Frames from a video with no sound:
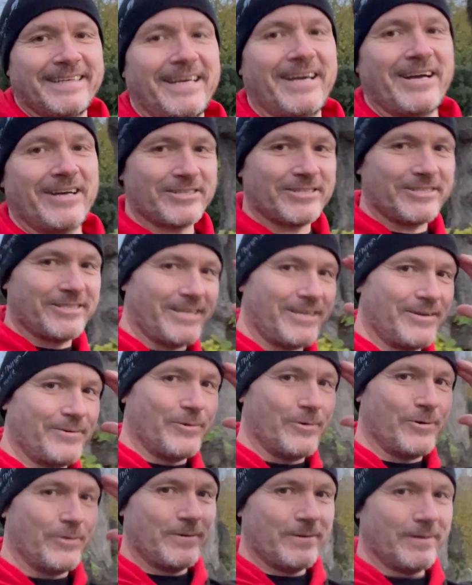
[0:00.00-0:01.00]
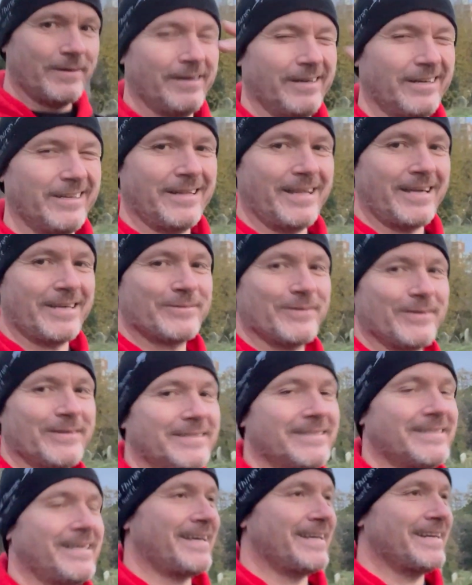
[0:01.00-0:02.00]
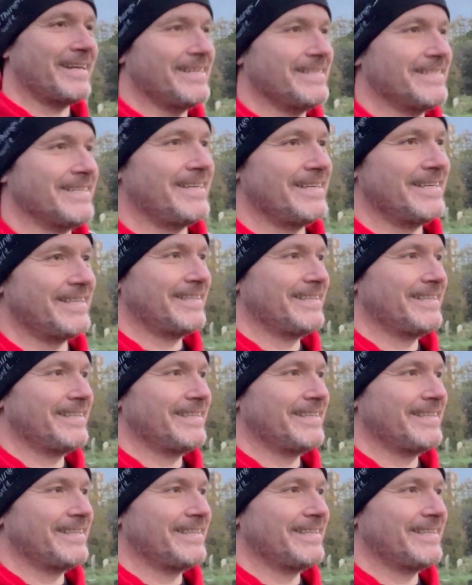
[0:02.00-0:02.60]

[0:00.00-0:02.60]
I shall see you all on the next one. Take it easy.